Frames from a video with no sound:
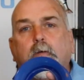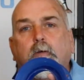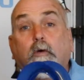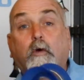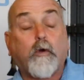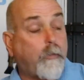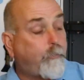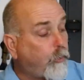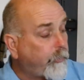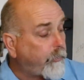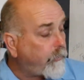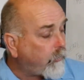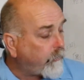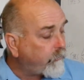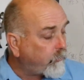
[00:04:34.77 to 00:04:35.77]
or I put
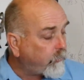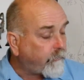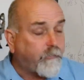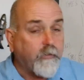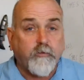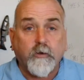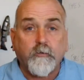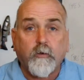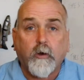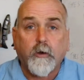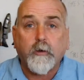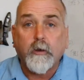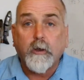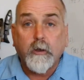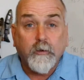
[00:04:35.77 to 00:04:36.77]
it onto a fishing
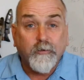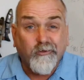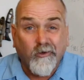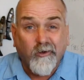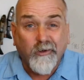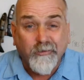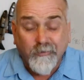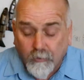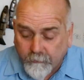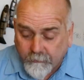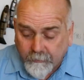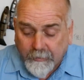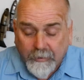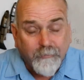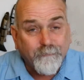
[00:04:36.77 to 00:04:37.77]
rod, try and toss
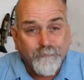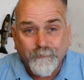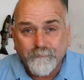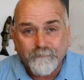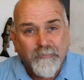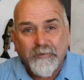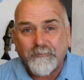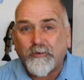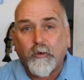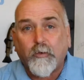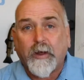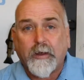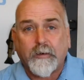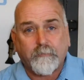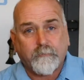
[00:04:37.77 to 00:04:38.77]
it out, too
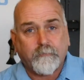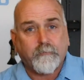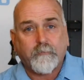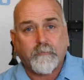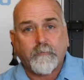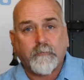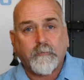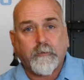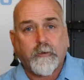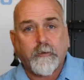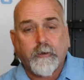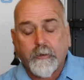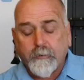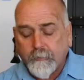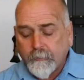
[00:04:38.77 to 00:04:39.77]
hard,
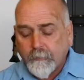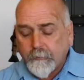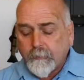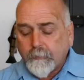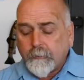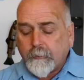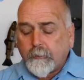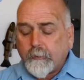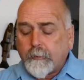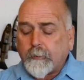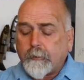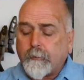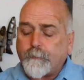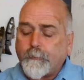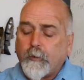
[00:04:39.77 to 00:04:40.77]
okay?
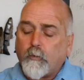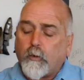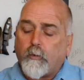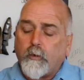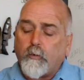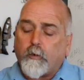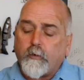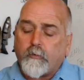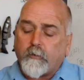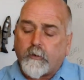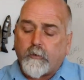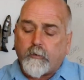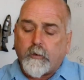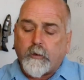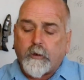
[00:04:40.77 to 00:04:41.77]
What we want to
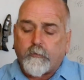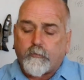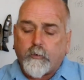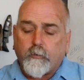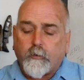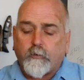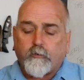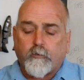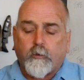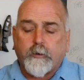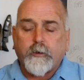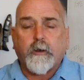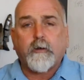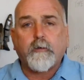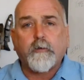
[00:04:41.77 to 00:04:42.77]
do is we want to try
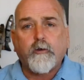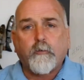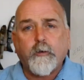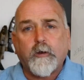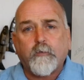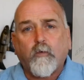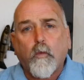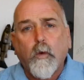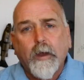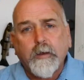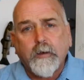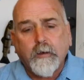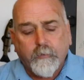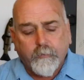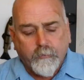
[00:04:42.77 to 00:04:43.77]
and get a little bit of
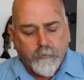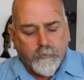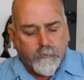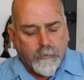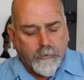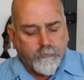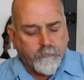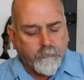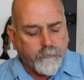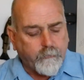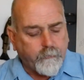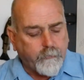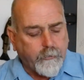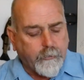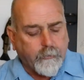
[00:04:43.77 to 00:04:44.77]
weight into the equation.
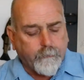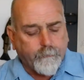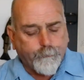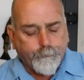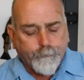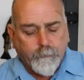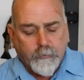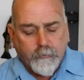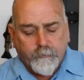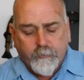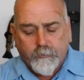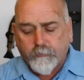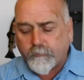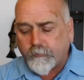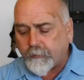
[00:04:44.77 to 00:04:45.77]
Now,
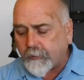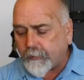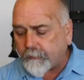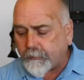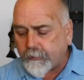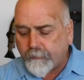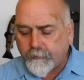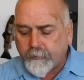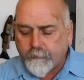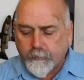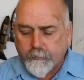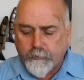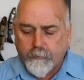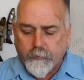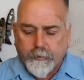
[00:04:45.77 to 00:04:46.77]
this is another area
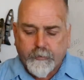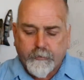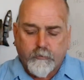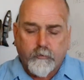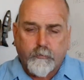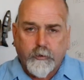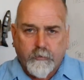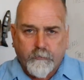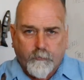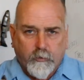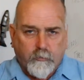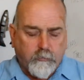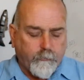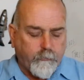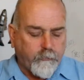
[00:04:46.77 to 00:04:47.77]
where we run into a bit of
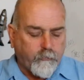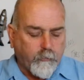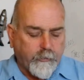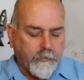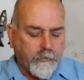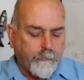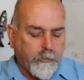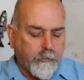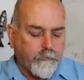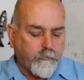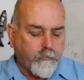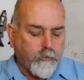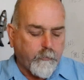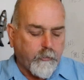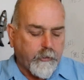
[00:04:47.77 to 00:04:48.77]
problem. It's one of the most
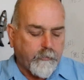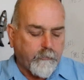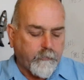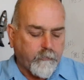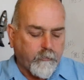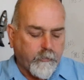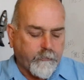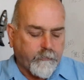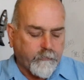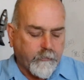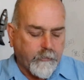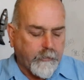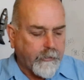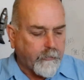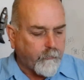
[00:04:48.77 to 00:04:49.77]
common errors I
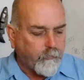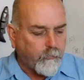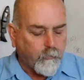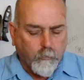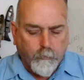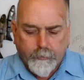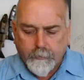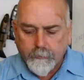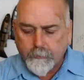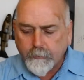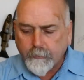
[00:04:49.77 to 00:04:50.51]
see out on the water.